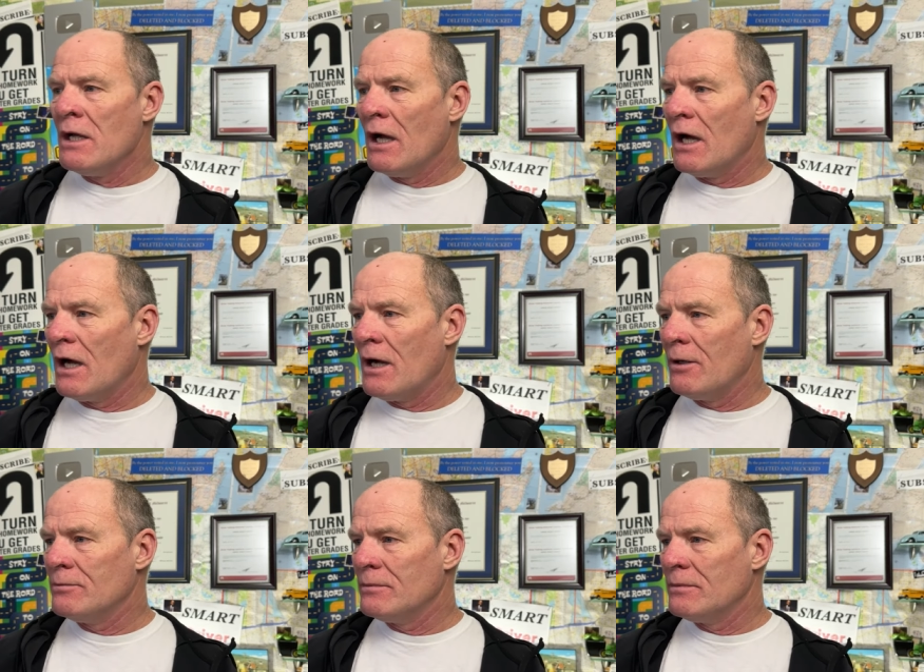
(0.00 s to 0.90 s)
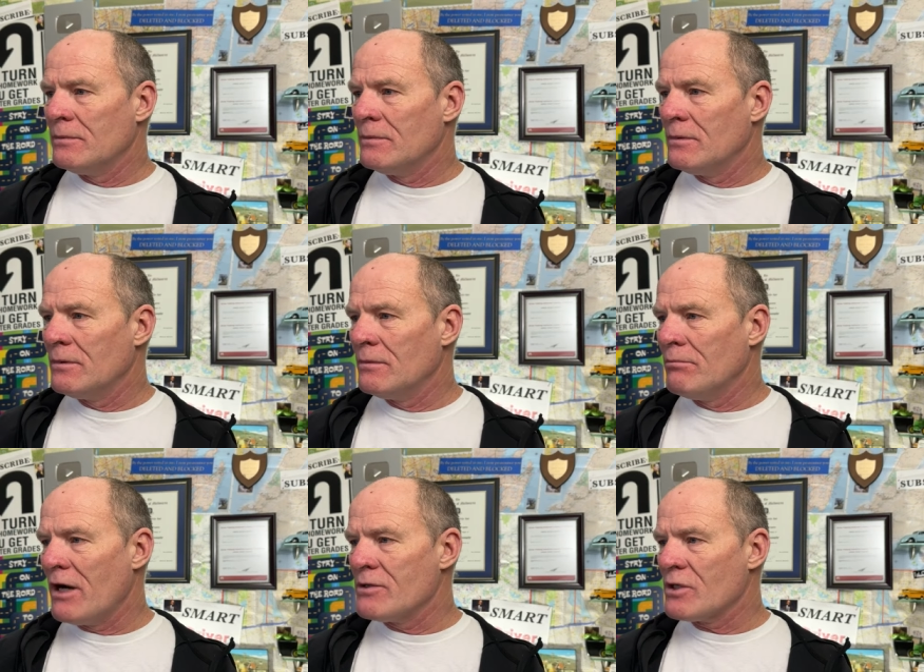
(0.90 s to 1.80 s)
Uh,
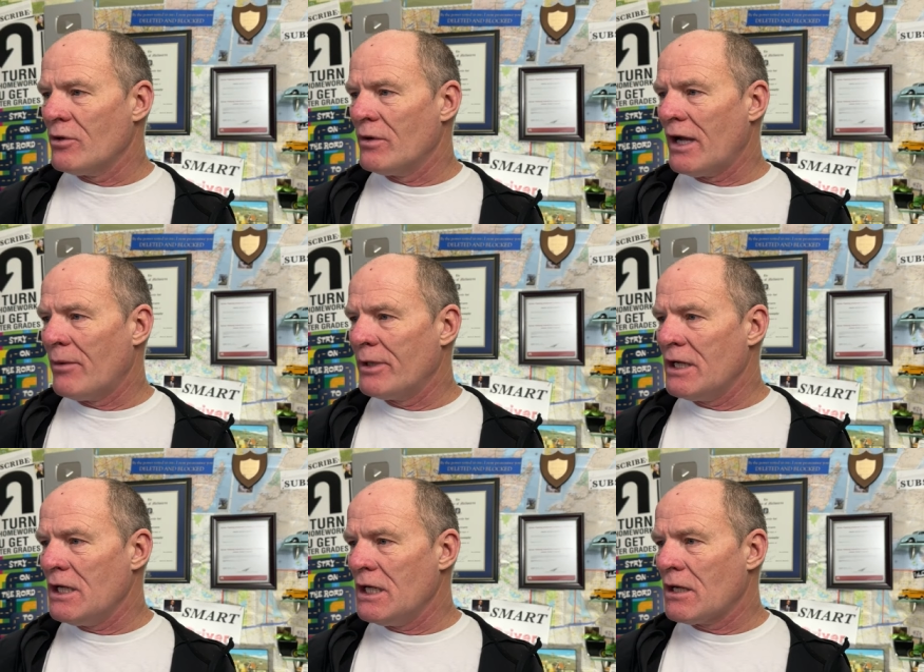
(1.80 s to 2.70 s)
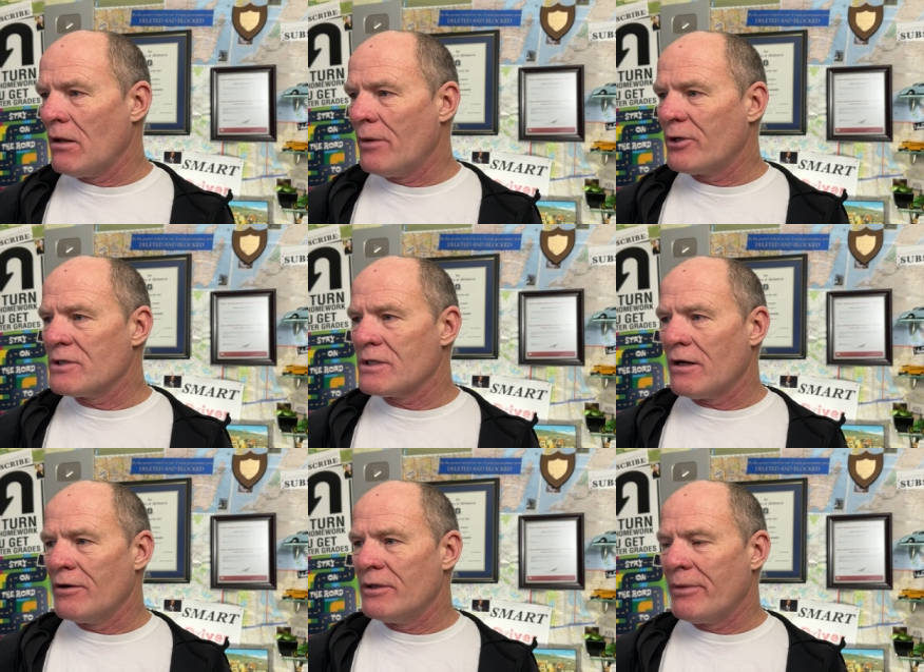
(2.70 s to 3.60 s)
Marizone, how many kilometers
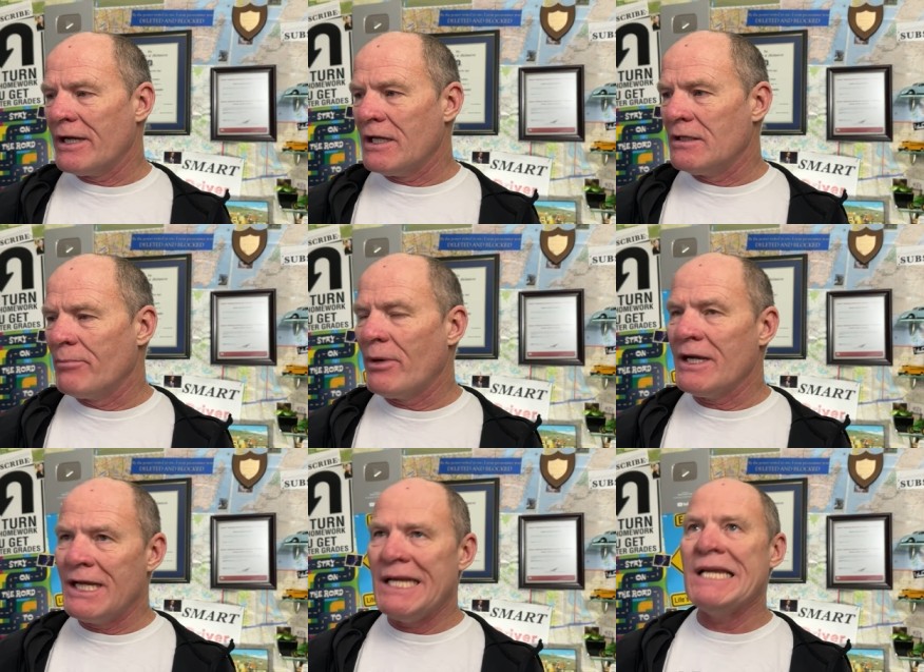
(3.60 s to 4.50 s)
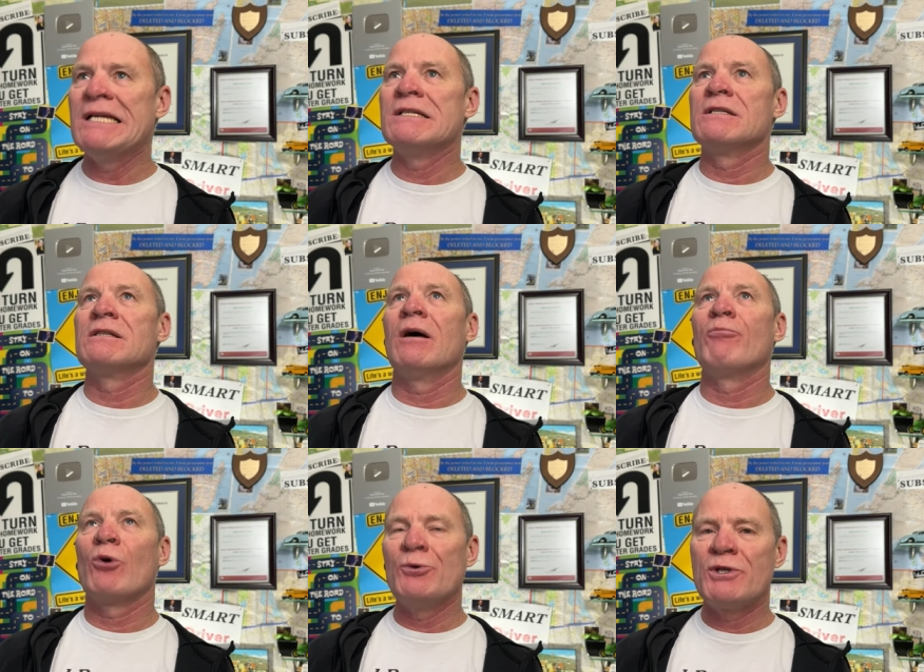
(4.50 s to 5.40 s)
are in the buggy? The buggy is
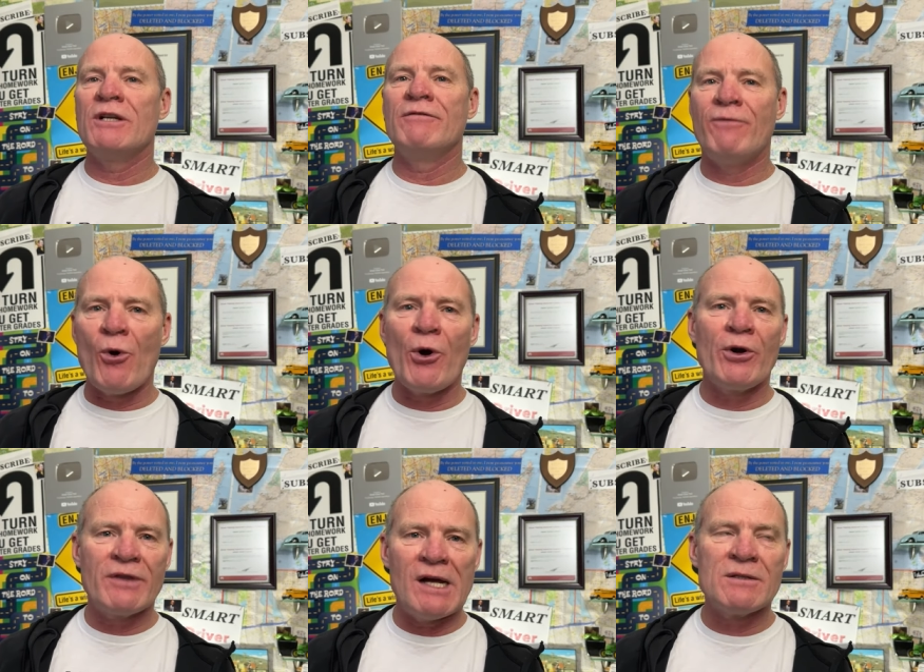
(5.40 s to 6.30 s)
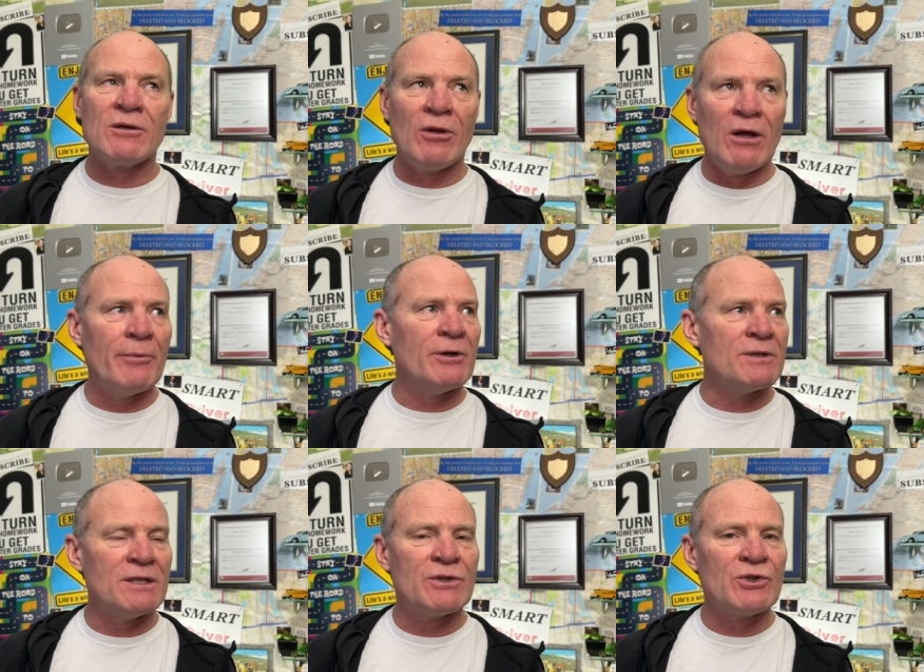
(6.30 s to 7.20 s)
approaching 400,000 kilometers.
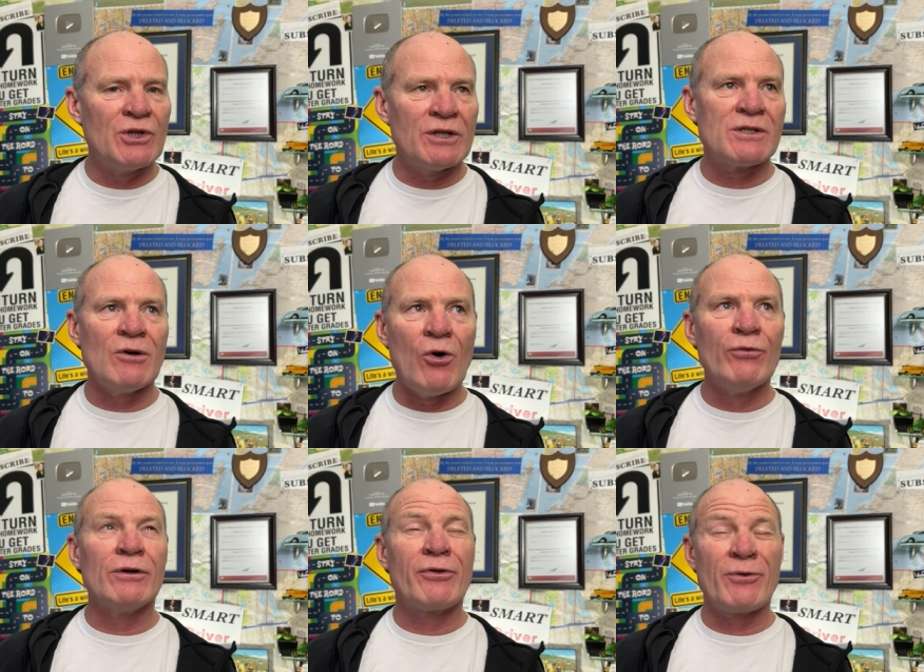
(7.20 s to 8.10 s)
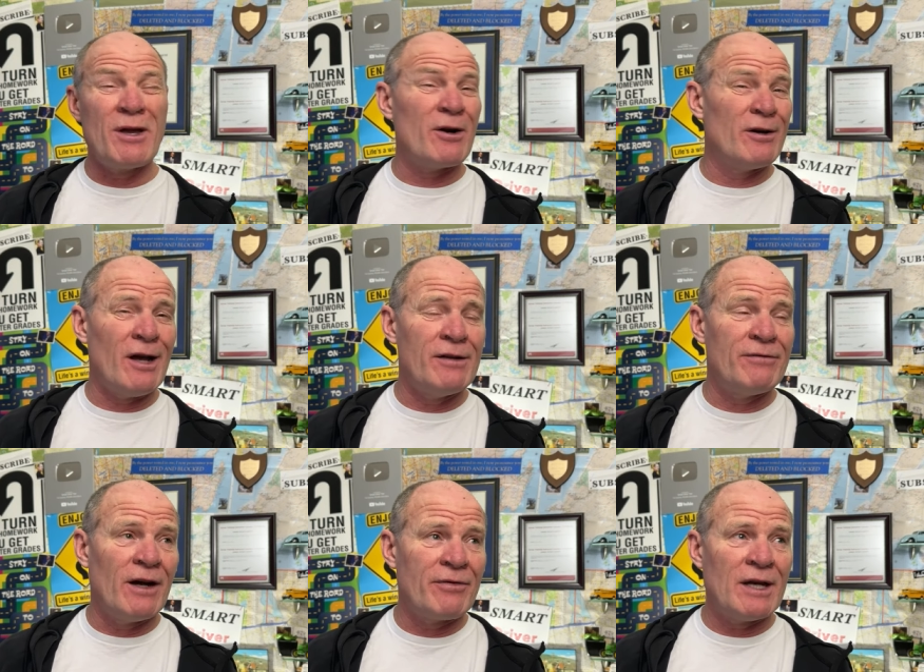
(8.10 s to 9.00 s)
It's just over
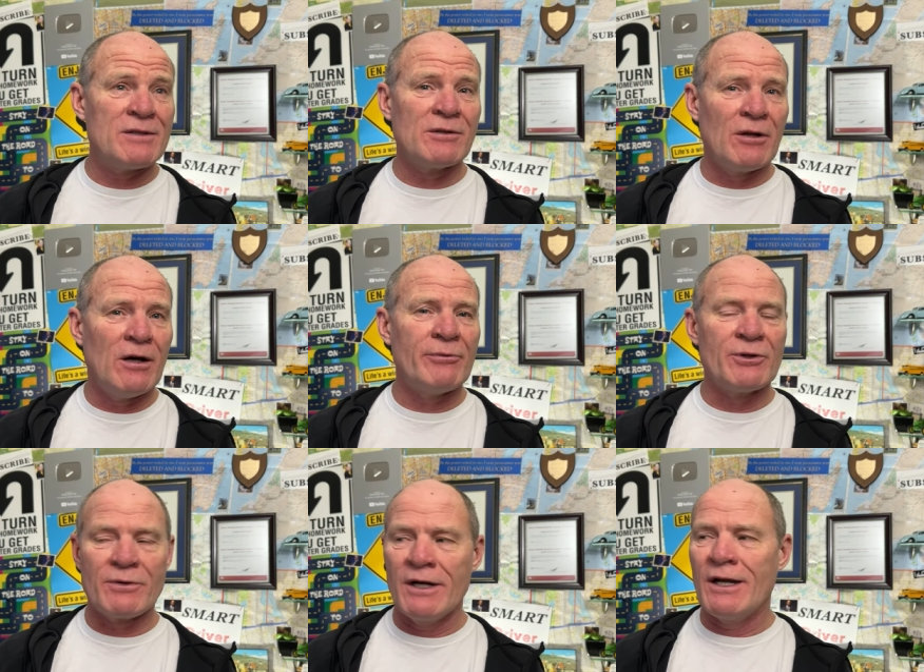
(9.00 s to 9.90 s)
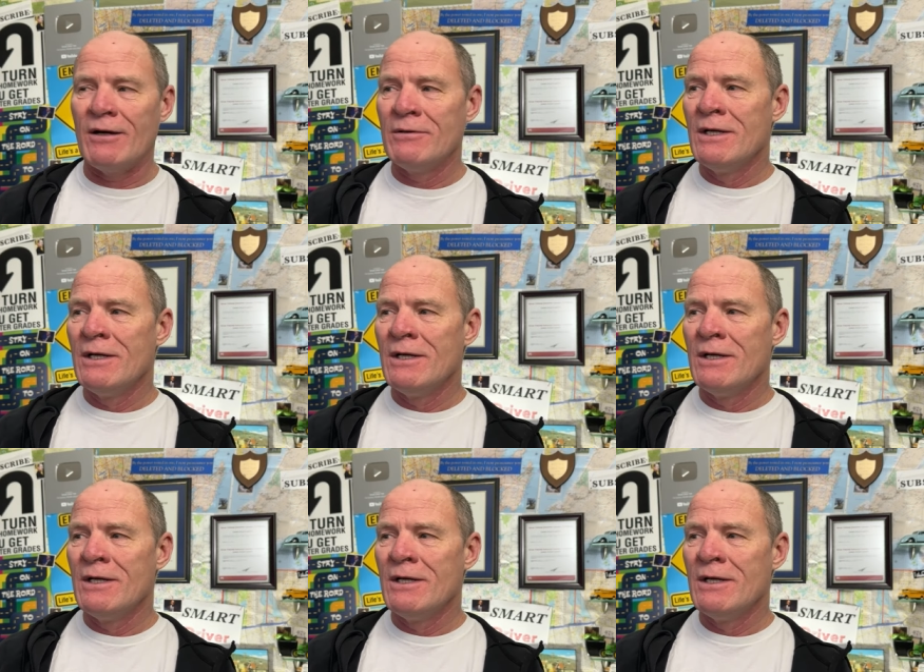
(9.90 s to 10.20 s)
395,000 kilometers right now.